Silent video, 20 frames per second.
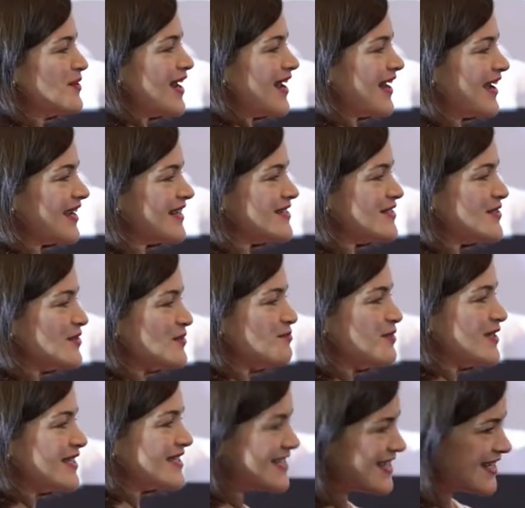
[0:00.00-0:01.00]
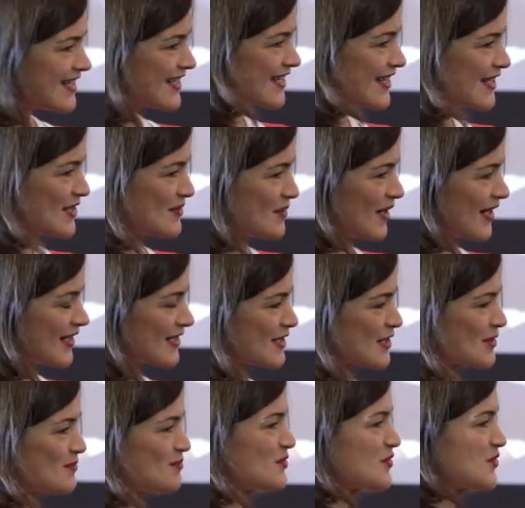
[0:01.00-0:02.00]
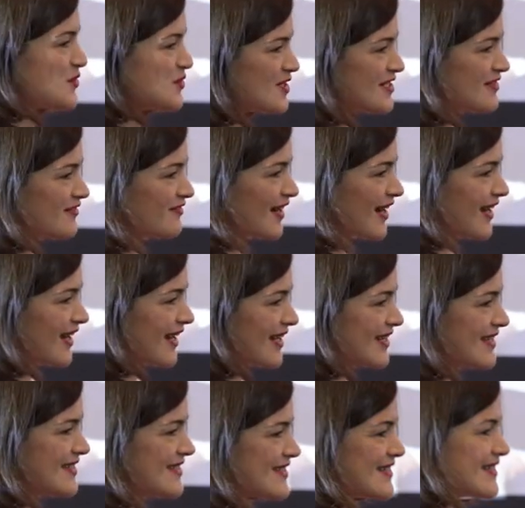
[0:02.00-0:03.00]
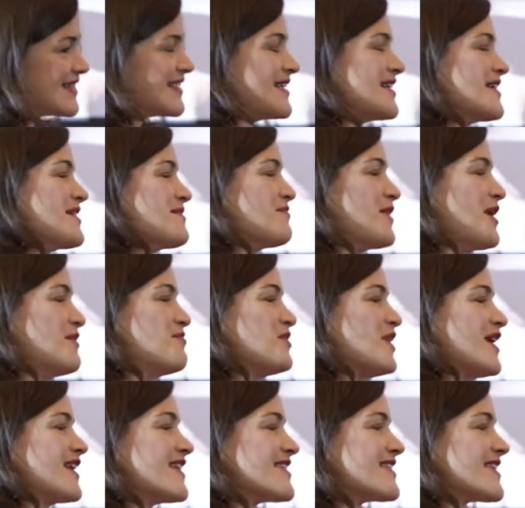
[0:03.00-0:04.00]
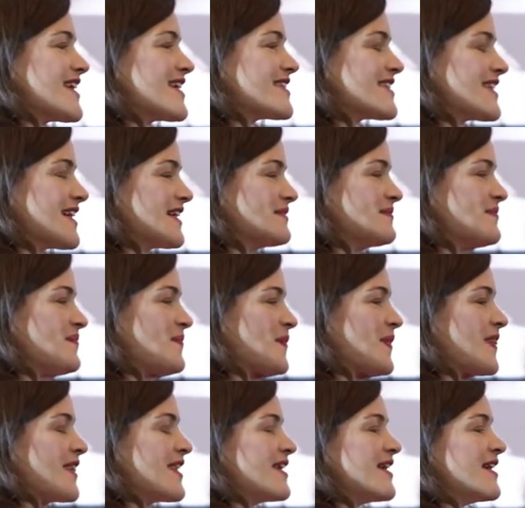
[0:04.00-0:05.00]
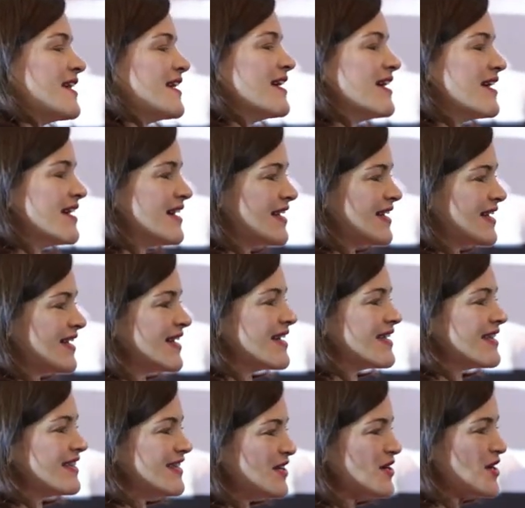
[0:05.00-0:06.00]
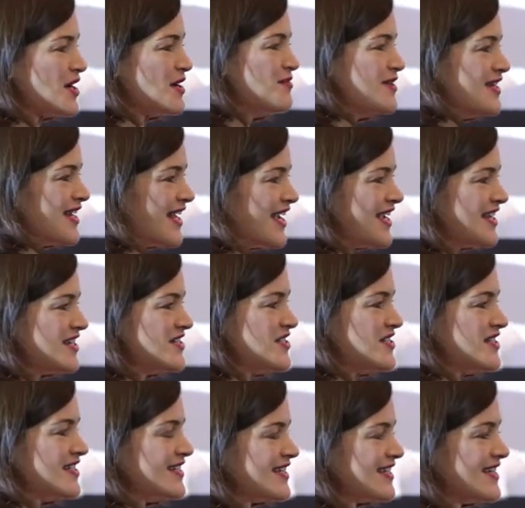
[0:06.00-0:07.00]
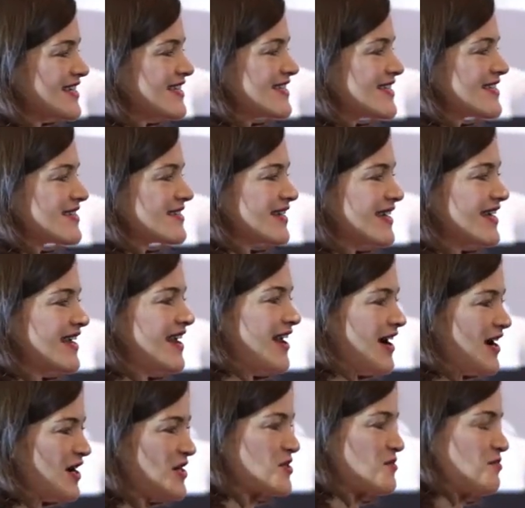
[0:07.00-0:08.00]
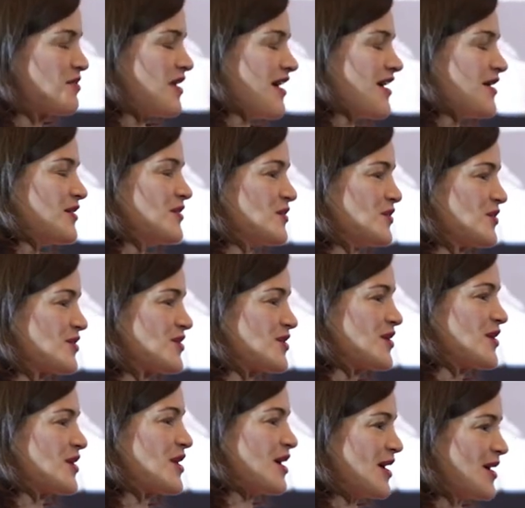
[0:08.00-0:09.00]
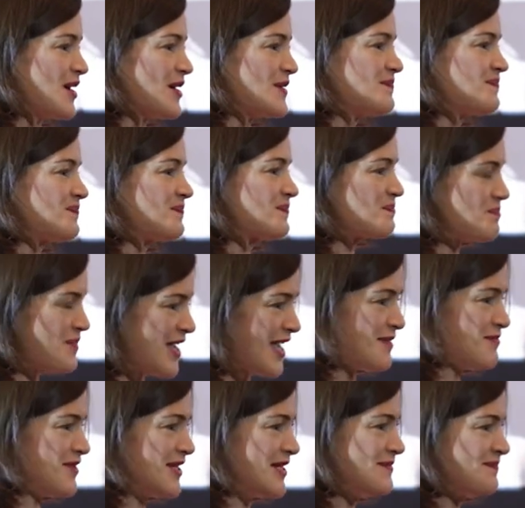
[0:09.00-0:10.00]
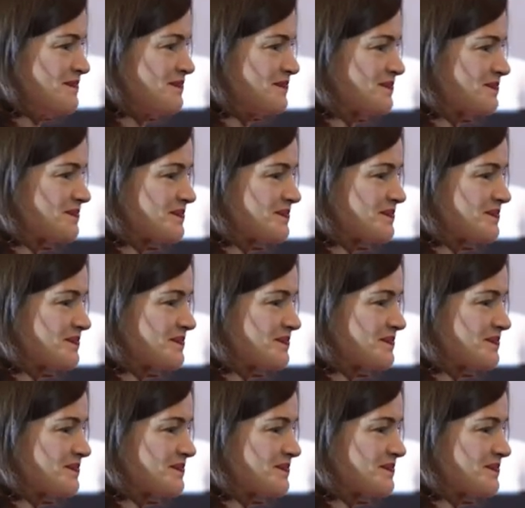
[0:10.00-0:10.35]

would like to particularly welcome Ute Weiland, my predecessor. The urban age is in large part also her baby.